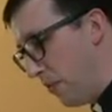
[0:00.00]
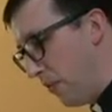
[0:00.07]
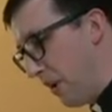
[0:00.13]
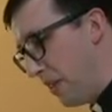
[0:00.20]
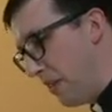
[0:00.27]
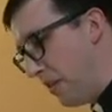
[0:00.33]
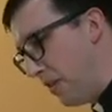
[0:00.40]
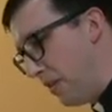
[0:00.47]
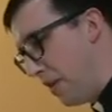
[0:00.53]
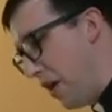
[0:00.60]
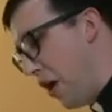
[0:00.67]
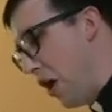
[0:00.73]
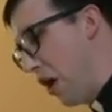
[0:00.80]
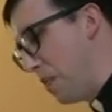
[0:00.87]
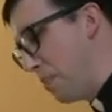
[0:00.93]
with
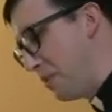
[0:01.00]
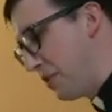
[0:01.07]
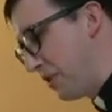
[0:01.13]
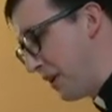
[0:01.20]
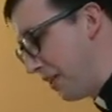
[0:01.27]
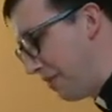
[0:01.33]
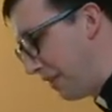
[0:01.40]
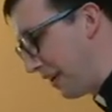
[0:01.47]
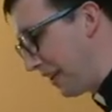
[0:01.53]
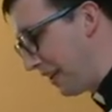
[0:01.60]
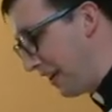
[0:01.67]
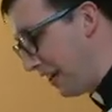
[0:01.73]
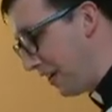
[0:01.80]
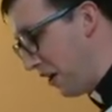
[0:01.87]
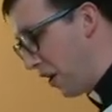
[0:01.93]
harps
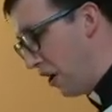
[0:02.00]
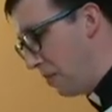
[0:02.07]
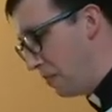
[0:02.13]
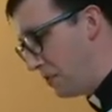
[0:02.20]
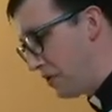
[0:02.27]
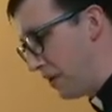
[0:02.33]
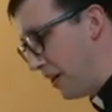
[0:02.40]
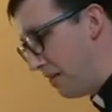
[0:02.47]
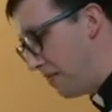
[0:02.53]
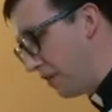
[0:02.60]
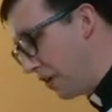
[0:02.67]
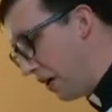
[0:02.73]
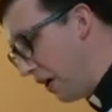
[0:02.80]
of